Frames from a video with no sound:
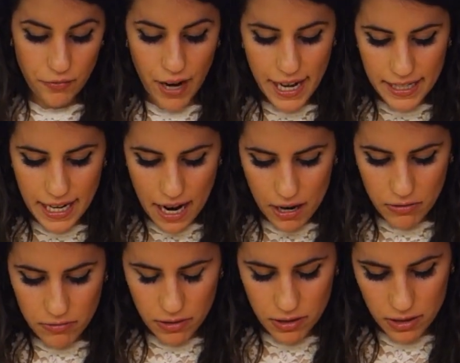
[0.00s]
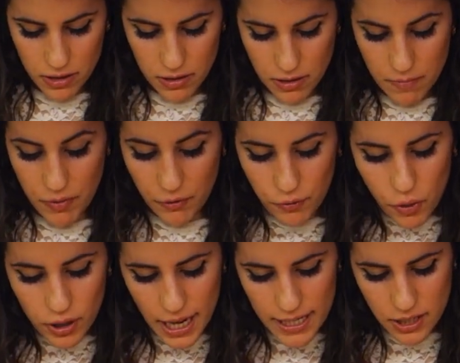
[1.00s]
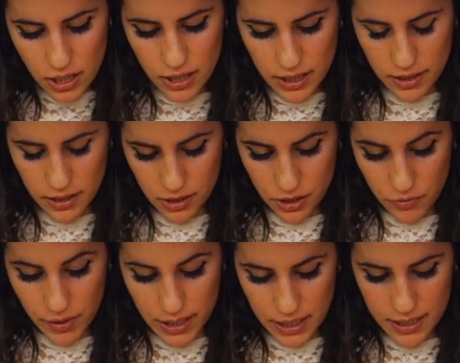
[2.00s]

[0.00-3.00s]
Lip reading: Right now, before I started doing